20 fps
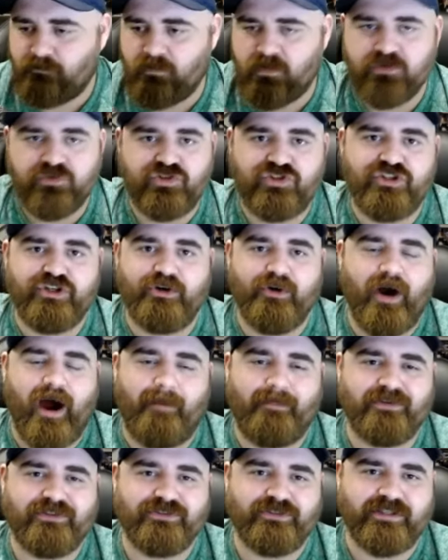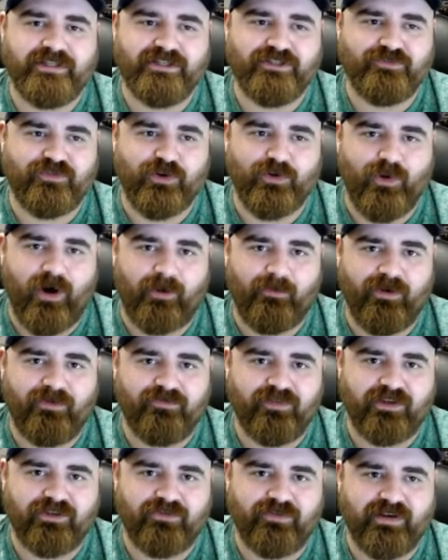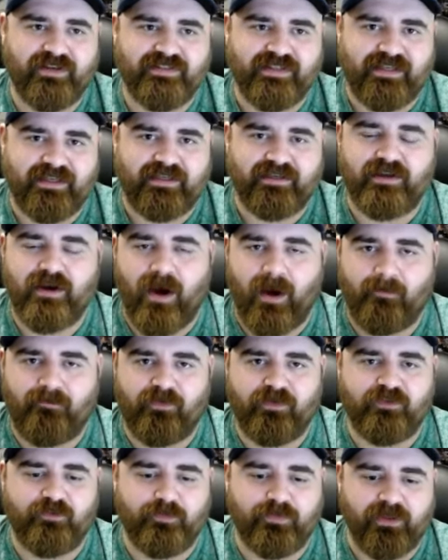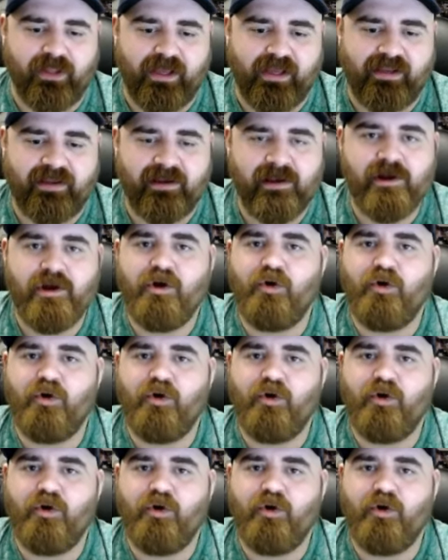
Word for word: Zero opportunities for quad one victories in conference play.